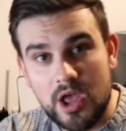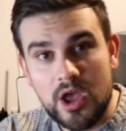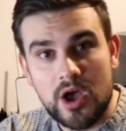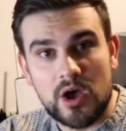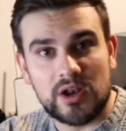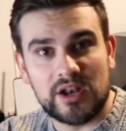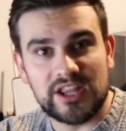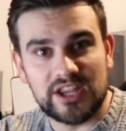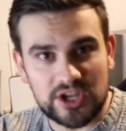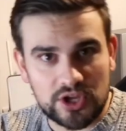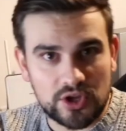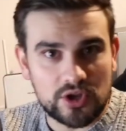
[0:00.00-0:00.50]

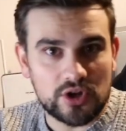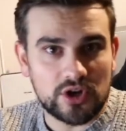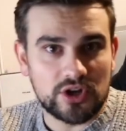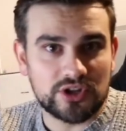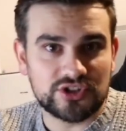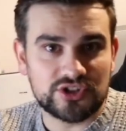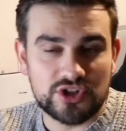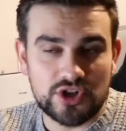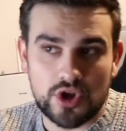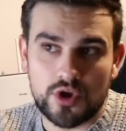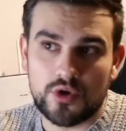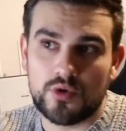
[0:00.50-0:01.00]
let you guys
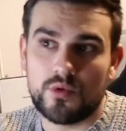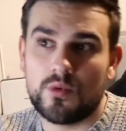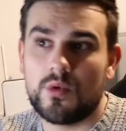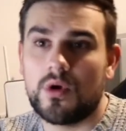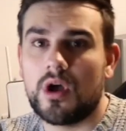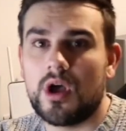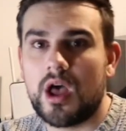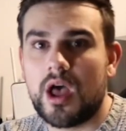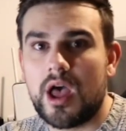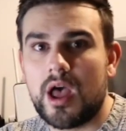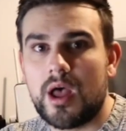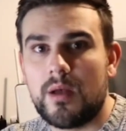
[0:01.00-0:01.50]
know
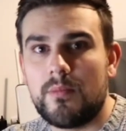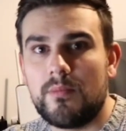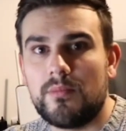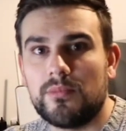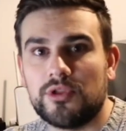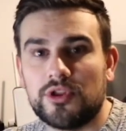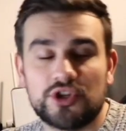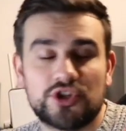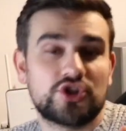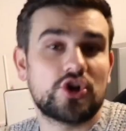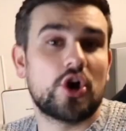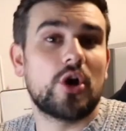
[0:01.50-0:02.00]

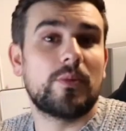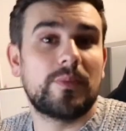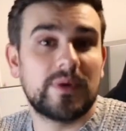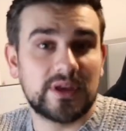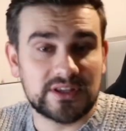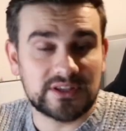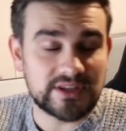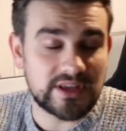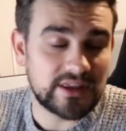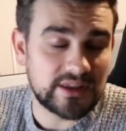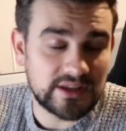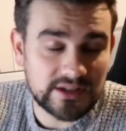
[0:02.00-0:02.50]
the
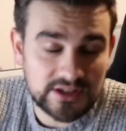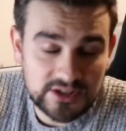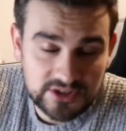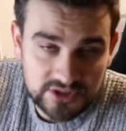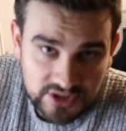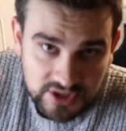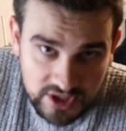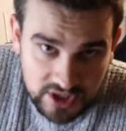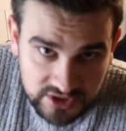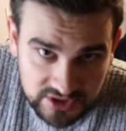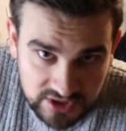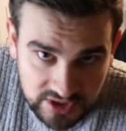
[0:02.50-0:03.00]
topics that they
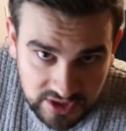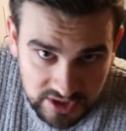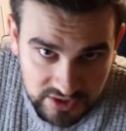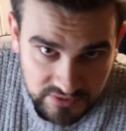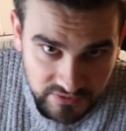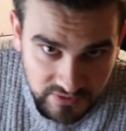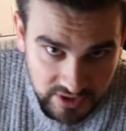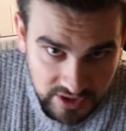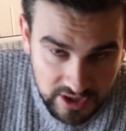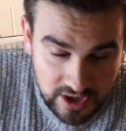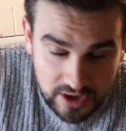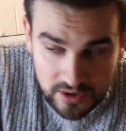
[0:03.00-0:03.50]
discuss in this
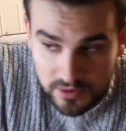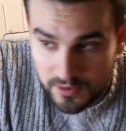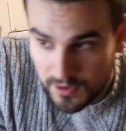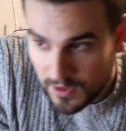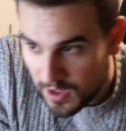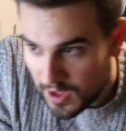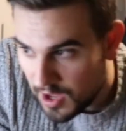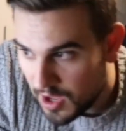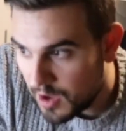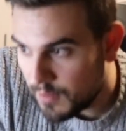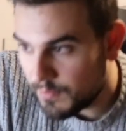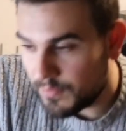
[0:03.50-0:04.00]
video,
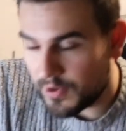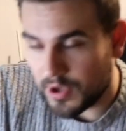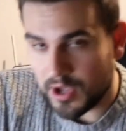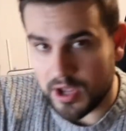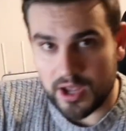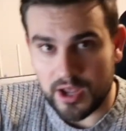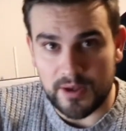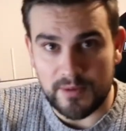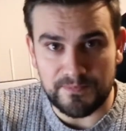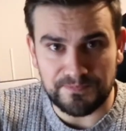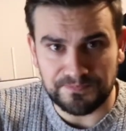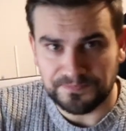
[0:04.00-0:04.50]
but
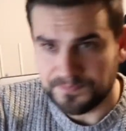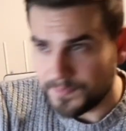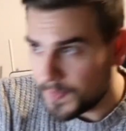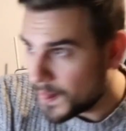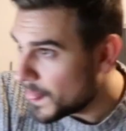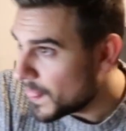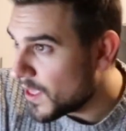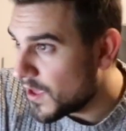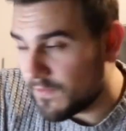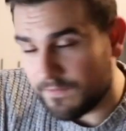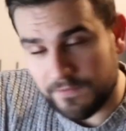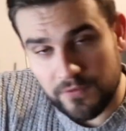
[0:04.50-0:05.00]

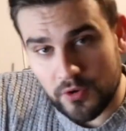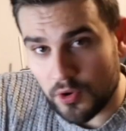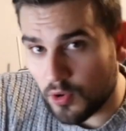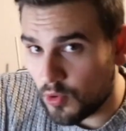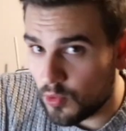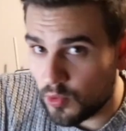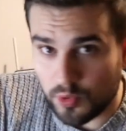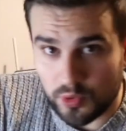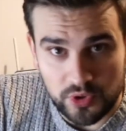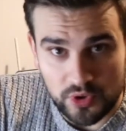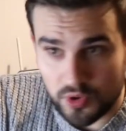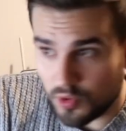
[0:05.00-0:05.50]
for
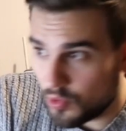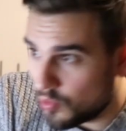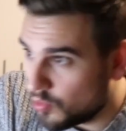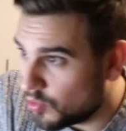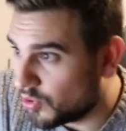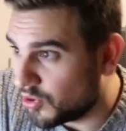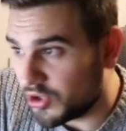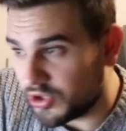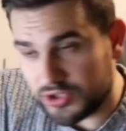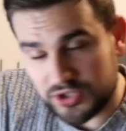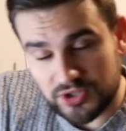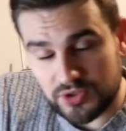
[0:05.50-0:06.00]
all
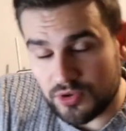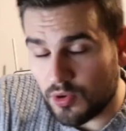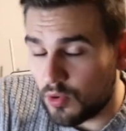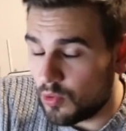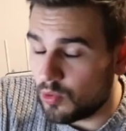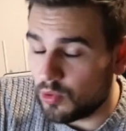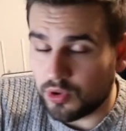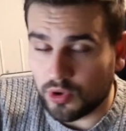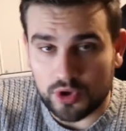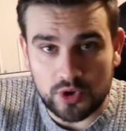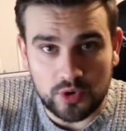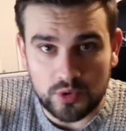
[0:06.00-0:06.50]

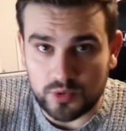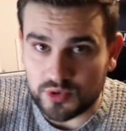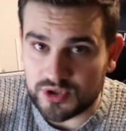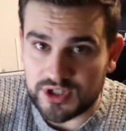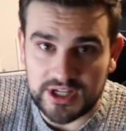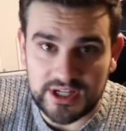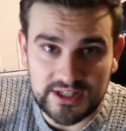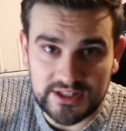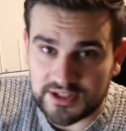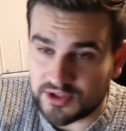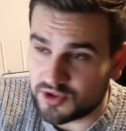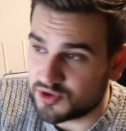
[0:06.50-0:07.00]
the cool
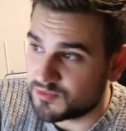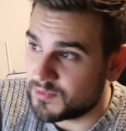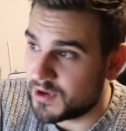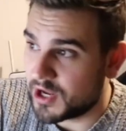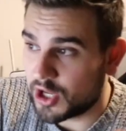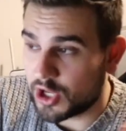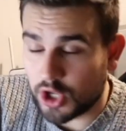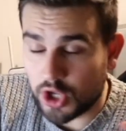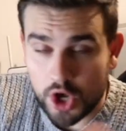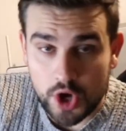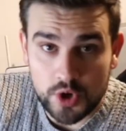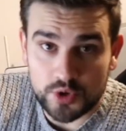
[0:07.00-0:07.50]
details, man,
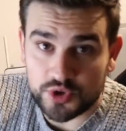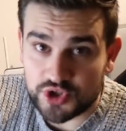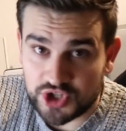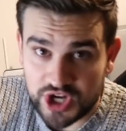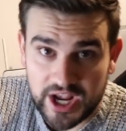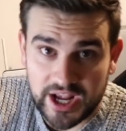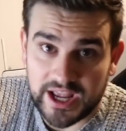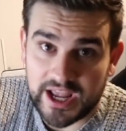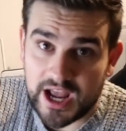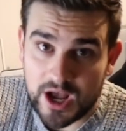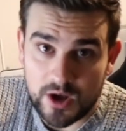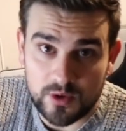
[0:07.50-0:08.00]
go
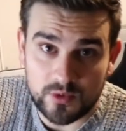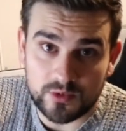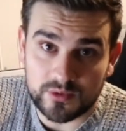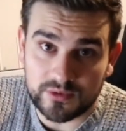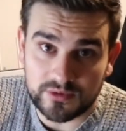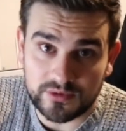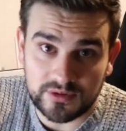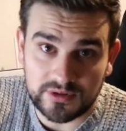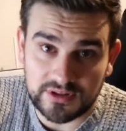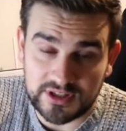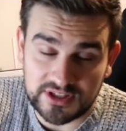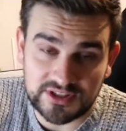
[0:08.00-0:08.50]
check out
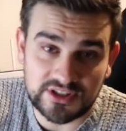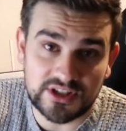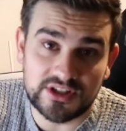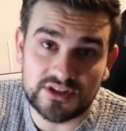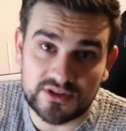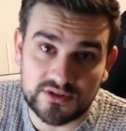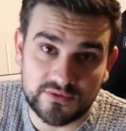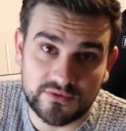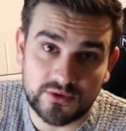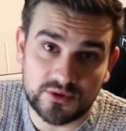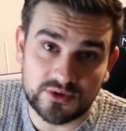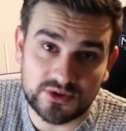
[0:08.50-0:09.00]
this
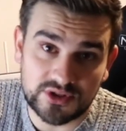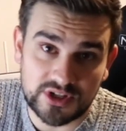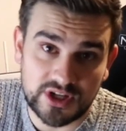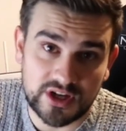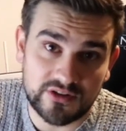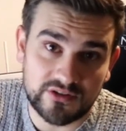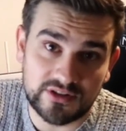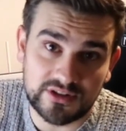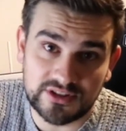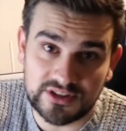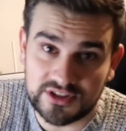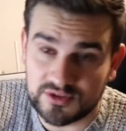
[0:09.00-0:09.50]
interview
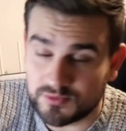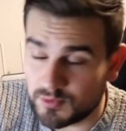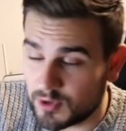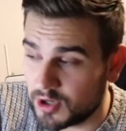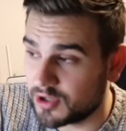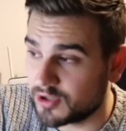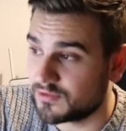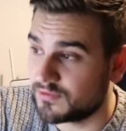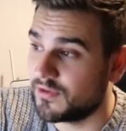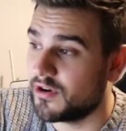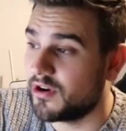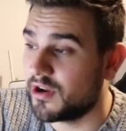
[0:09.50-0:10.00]
series. He's
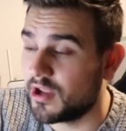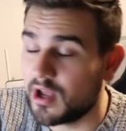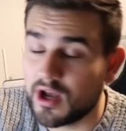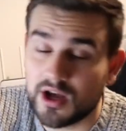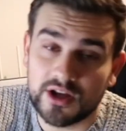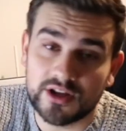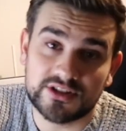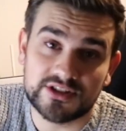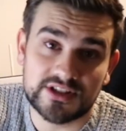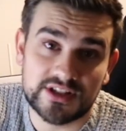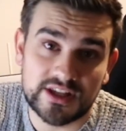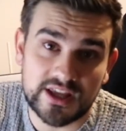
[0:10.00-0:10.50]
worked very
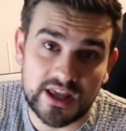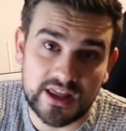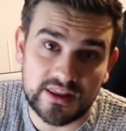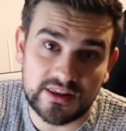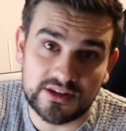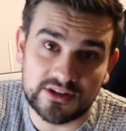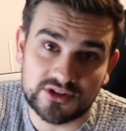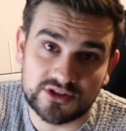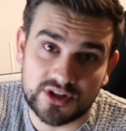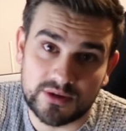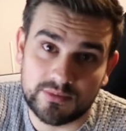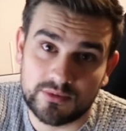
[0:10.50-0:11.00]
hard to get
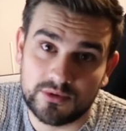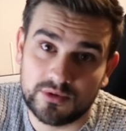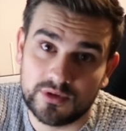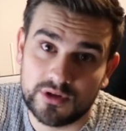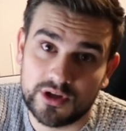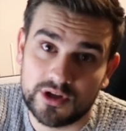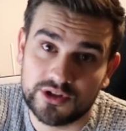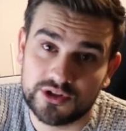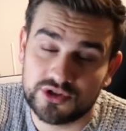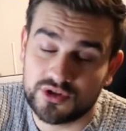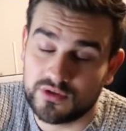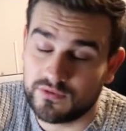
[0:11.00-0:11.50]
this up
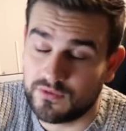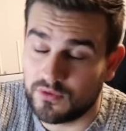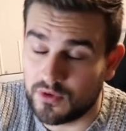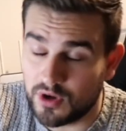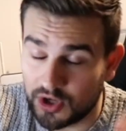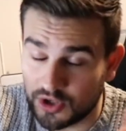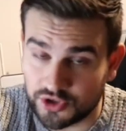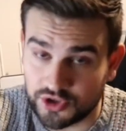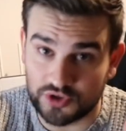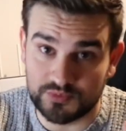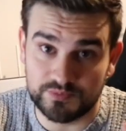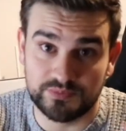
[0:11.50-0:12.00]
online, so I thought
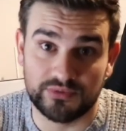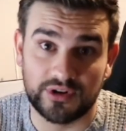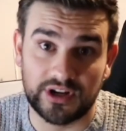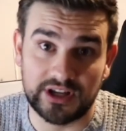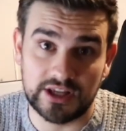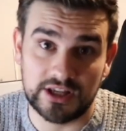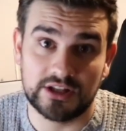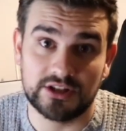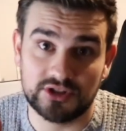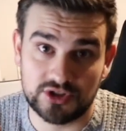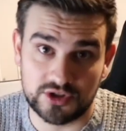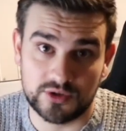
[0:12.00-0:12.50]
I'd just bring
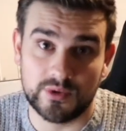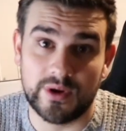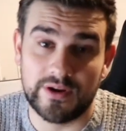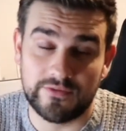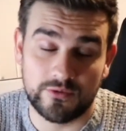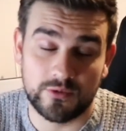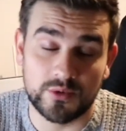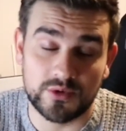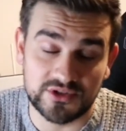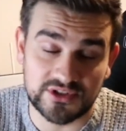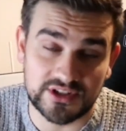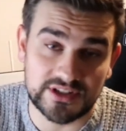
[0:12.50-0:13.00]
it to
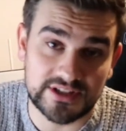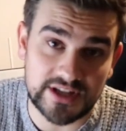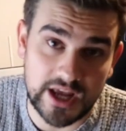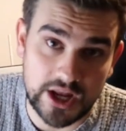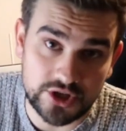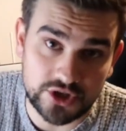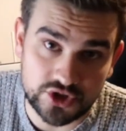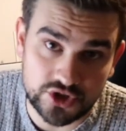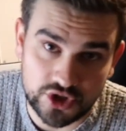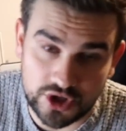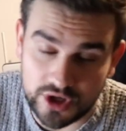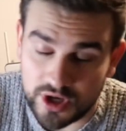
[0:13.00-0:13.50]
everyone's
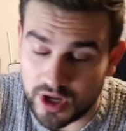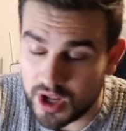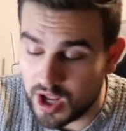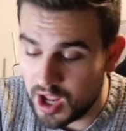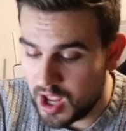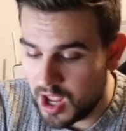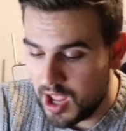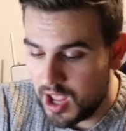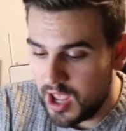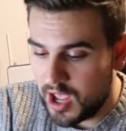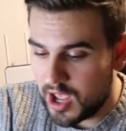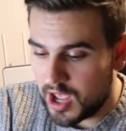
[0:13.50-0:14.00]
attention.
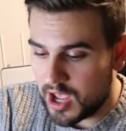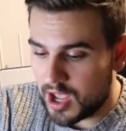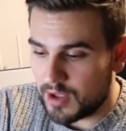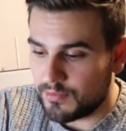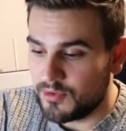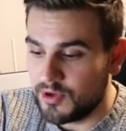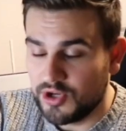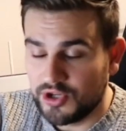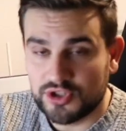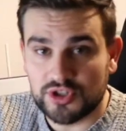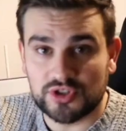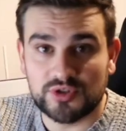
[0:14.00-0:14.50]

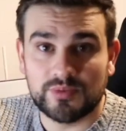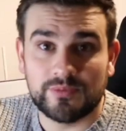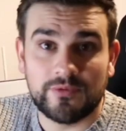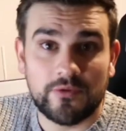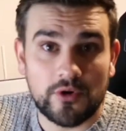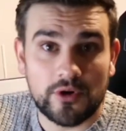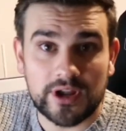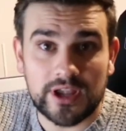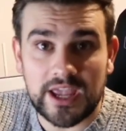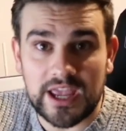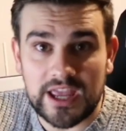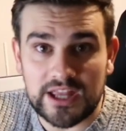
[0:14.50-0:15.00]
Just
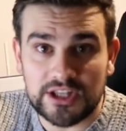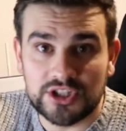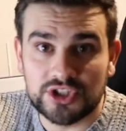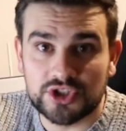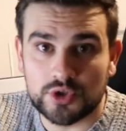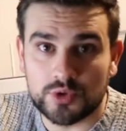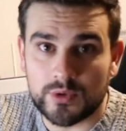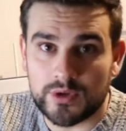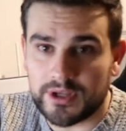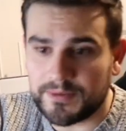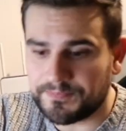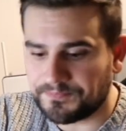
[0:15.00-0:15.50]
before I get
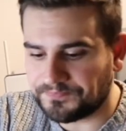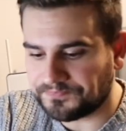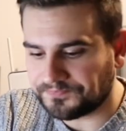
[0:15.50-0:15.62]
into it,